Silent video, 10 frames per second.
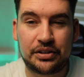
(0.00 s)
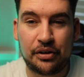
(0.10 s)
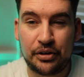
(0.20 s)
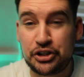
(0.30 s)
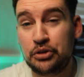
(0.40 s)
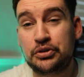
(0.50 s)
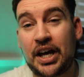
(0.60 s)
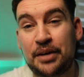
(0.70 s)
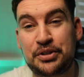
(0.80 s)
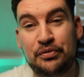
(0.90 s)
There are two
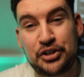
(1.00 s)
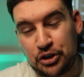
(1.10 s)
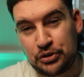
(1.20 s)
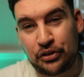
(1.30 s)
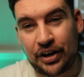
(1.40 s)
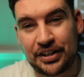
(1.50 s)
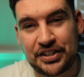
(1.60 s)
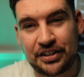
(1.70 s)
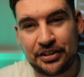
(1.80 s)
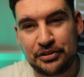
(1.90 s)
types of a junior
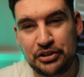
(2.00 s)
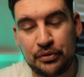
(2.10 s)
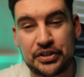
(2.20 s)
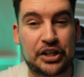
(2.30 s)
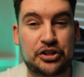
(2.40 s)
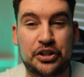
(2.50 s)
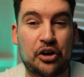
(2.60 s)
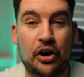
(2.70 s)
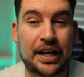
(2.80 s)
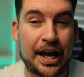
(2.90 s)
ISA. You've essentially
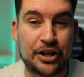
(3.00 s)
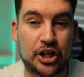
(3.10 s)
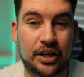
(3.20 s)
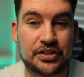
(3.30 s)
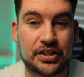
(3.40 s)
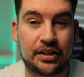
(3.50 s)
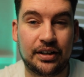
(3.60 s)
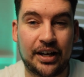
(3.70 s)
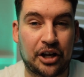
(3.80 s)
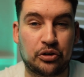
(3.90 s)
got a cash ISA
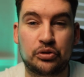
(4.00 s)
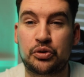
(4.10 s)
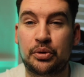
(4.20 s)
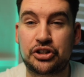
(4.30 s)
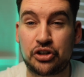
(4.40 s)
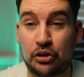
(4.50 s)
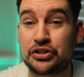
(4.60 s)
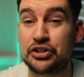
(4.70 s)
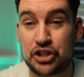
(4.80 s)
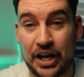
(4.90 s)
and also a stocks
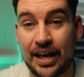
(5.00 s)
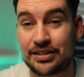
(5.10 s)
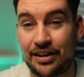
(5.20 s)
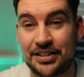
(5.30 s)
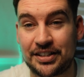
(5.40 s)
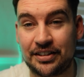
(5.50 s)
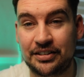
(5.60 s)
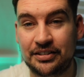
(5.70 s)
and shares ISA.